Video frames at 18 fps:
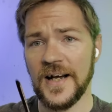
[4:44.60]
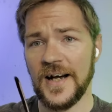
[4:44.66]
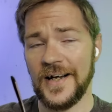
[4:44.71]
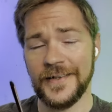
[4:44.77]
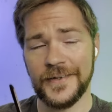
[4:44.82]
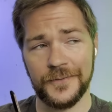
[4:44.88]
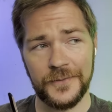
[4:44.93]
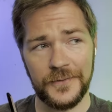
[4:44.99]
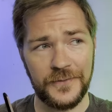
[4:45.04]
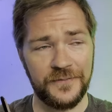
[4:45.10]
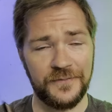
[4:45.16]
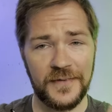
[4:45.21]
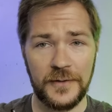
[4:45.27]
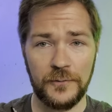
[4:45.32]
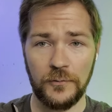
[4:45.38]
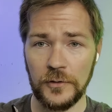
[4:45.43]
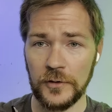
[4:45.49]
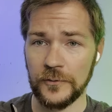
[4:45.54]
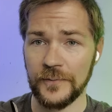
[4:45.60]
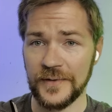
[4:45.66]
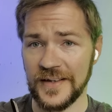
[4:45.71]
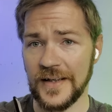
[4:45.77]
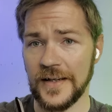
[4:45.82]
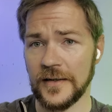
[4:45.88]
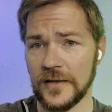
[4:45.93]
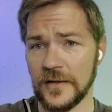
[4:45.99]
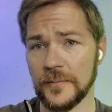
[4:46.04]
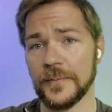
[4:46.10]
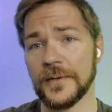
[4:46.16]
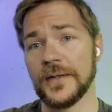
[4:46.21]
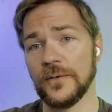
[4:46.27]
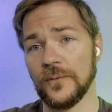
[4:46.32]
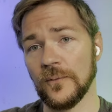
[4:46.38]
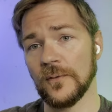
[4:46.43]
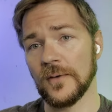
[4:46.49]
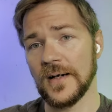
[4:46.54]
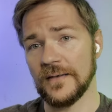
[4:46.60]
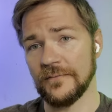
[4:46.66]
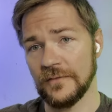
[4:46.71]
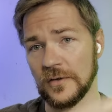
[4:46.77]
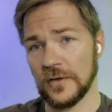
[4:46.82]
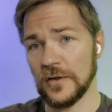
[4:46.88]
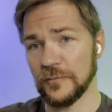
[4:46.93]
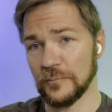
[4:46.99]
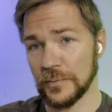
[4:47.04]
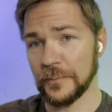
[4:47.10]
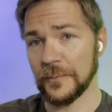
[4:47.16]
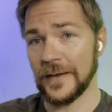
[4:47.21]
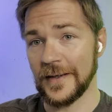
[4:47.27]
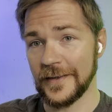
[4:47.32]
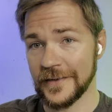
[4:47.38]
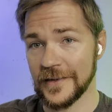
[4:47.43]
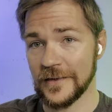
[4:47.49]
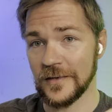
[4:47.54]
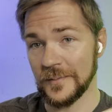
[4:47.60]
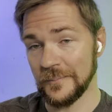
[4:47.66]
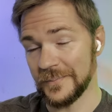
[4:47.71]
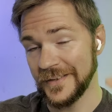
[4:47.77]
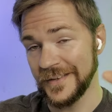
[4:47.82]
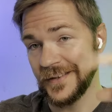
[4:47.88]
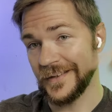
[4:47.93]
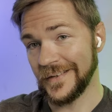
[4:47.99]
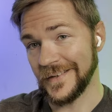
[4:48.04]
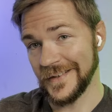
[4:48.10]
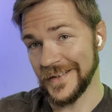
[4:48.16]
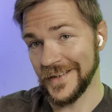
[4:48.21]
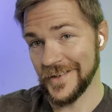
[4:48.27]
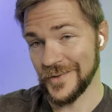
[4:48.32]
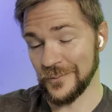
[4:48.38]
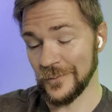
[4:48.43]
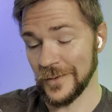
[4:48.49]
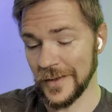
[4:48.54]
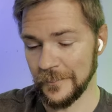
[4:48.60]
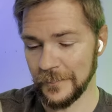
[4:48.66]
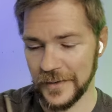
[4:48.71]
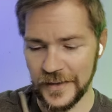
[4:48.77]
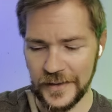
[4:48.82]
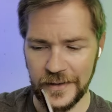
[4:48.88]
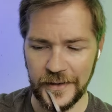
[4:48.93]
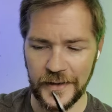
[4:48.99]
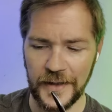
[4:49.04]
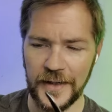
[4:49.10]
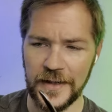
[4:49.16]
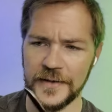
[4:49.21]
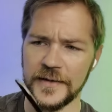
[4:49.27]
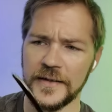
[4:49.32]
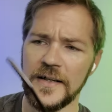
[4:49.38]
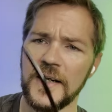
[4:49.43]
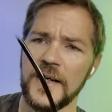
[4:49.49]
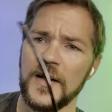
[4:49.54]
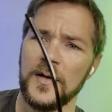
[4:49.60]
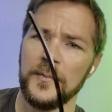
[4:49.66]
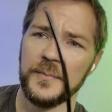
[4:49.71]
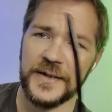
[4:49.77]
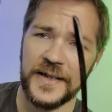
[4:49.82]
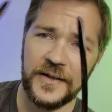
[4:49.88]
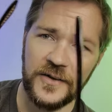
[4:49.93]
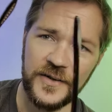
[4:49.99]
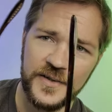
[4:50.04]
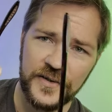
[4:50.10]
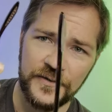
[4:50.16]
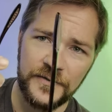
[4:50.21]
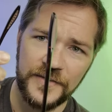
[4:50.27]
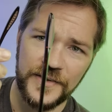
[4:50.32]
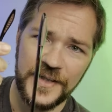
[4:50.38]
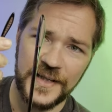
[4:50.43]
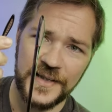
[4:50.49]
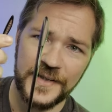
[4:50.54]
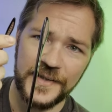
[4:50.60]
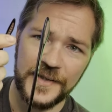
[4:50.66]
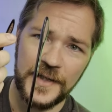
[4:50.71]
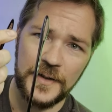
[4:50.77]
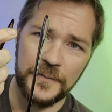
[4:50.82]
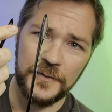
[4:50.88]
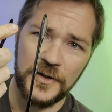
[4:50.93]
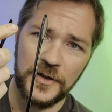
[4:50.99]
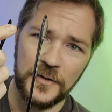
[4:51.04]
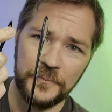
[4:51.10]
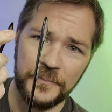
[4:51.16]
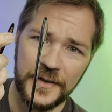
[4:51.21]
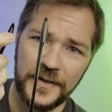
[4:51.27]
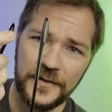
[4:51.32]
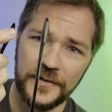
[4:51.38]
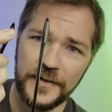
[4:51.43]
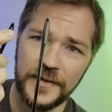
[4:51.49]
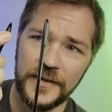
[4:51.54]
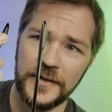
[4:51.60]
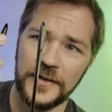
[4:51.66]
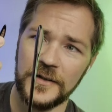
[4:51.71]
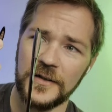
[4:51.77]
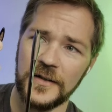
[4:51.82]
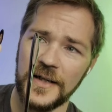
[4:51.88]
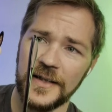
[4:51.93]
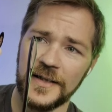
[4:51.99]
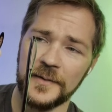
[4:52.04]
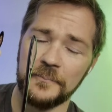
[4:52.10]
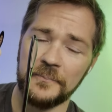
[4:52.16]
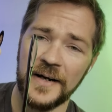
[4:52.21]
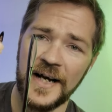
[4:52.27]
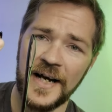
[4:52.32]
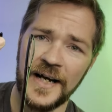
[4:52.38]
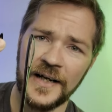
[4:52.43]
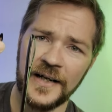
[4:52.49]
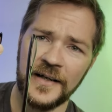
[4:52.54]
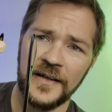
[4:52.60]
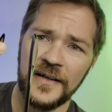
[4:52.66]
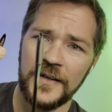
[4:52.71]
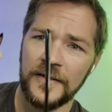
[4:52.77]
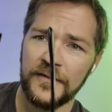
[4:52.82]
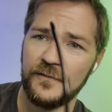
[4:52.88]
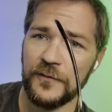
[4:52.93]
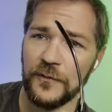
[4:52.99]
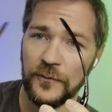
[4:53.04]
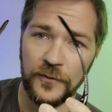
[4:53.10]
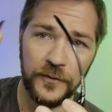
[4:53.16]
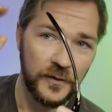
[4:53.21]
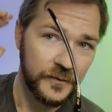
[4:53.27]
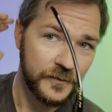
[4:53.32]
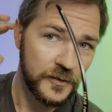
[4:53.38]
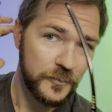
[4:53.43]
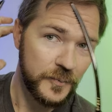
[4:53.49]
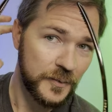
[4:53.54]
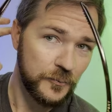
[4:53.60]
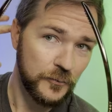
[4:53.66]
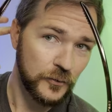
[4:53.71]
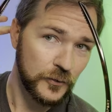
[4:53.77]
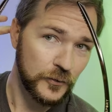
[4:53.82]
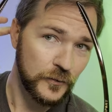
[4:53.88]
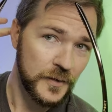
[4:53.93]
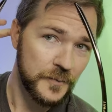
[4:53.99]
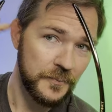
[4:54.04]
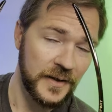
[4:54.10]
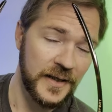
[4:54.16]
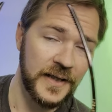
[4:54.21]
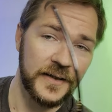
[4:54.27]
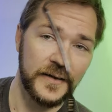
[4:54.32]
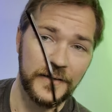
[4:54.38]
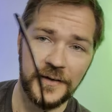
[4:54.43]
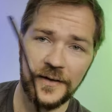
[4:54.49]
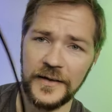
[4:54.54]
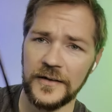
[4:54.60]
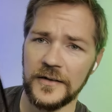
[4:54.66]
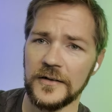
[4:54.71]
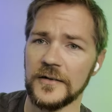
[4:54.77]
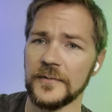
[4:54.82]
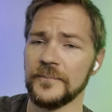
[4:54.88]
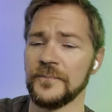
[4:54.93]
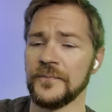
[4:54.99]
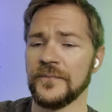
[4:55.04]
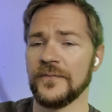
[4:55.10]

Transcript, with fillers: I don't know if they work with that company or have their own proprietary blend is what I'm getting at. But they also use that same compound here at the back for a little bit more grip behind the ear,